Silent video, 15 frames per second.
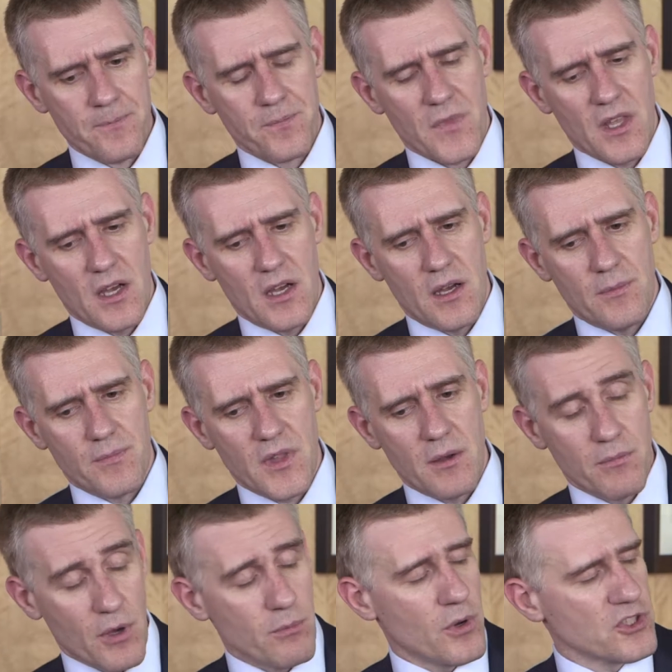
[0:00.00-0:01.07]

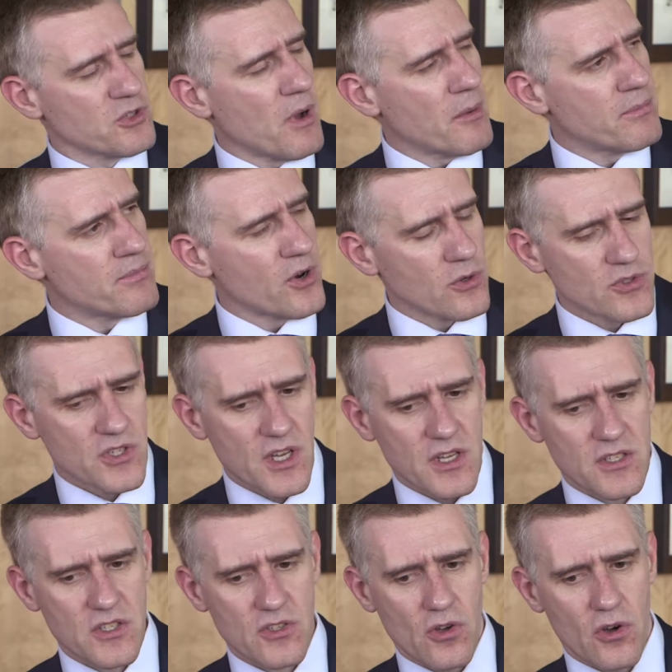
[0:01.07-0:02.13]
bottom-up
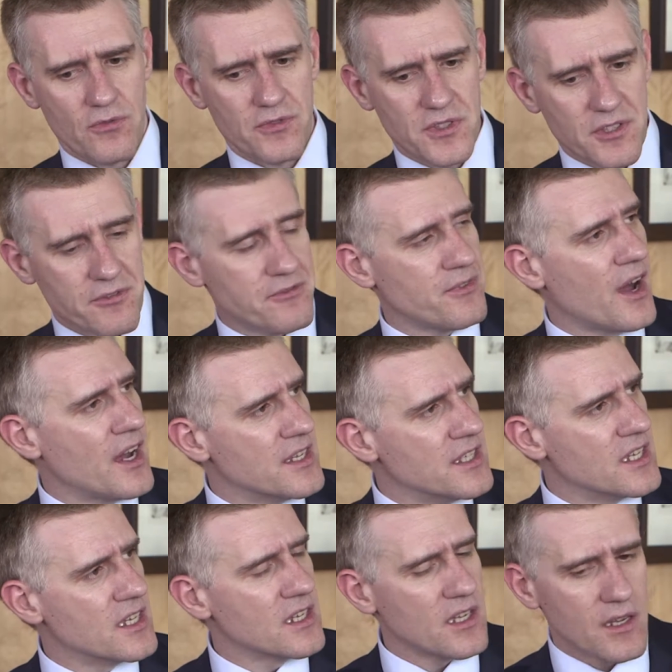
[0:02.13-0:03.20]
process of
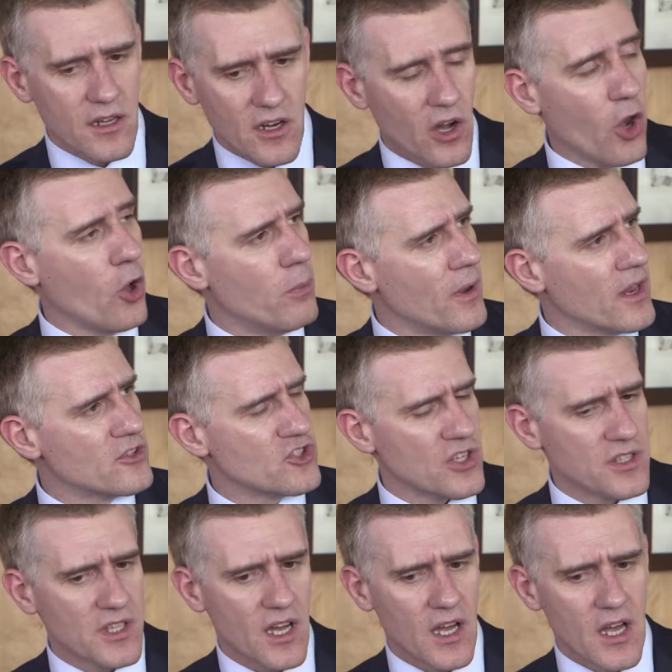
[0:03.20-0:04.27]
defining global
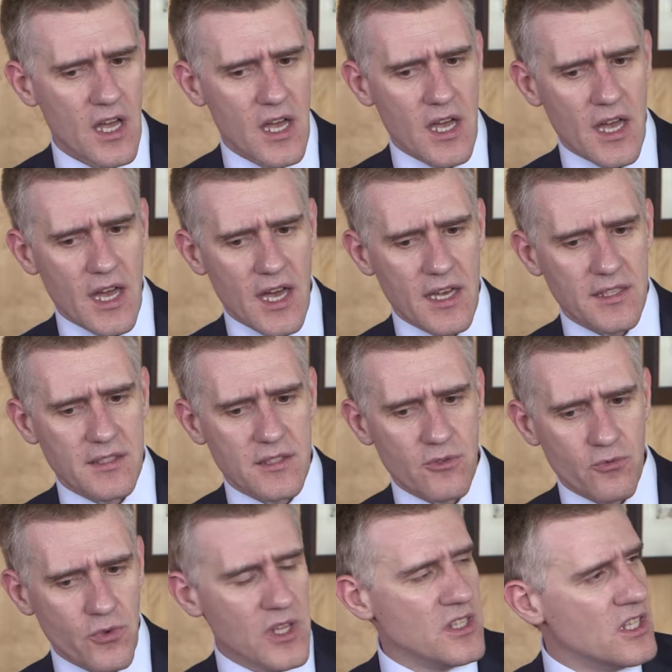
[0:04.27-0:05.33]
agenda, and
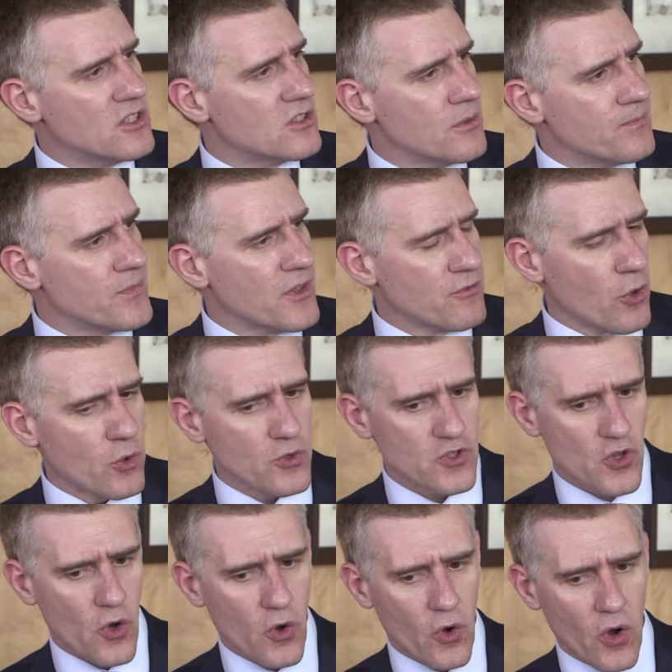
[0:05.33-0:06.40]
we need to focus
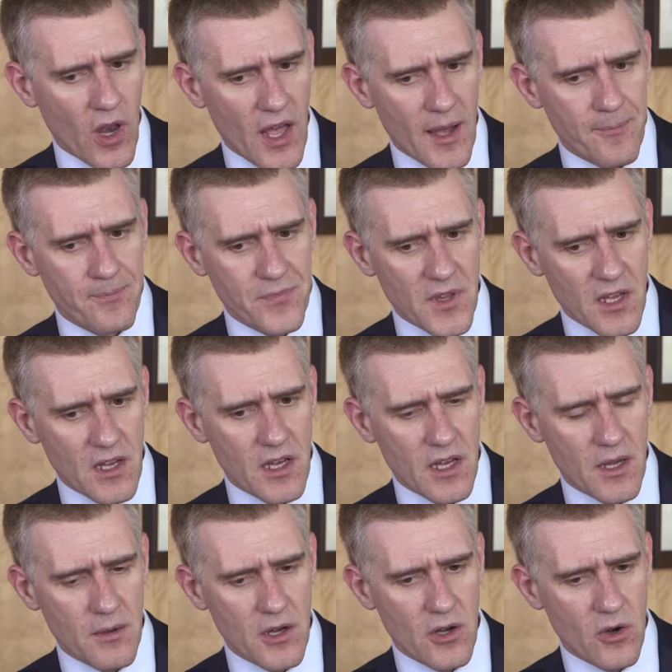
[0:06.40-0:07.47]
all
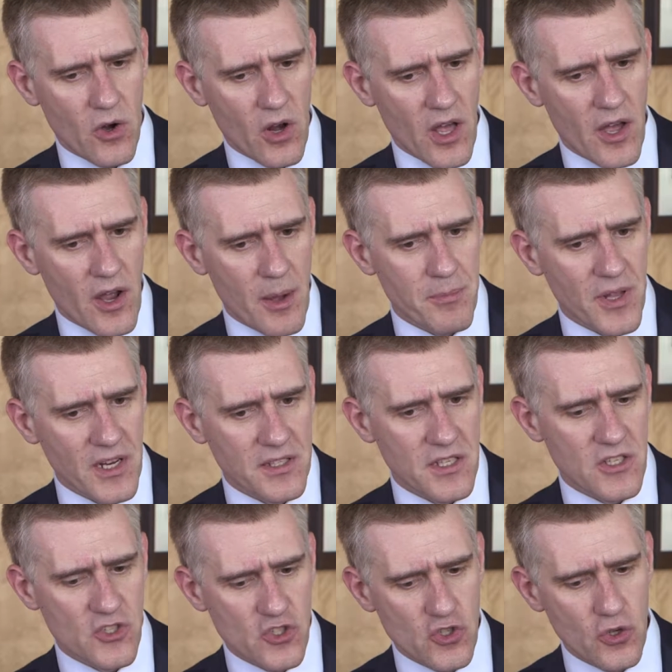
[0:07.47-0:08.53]
our
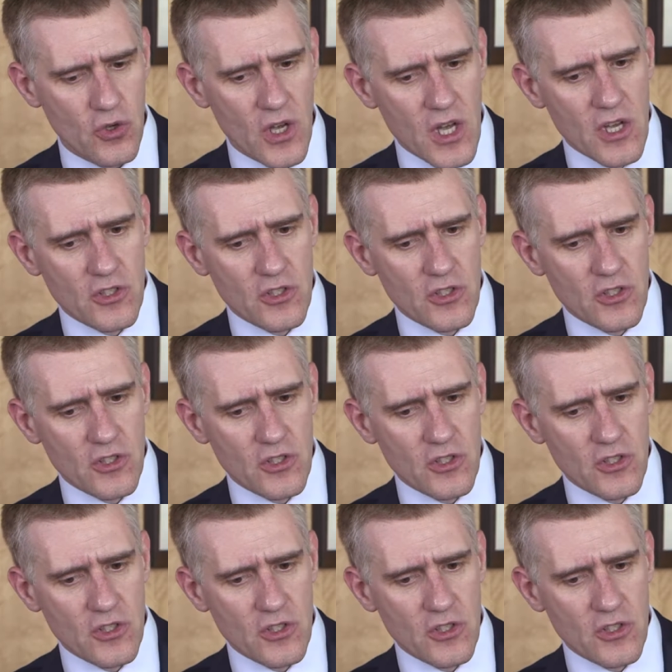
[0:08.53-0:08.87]
abilities to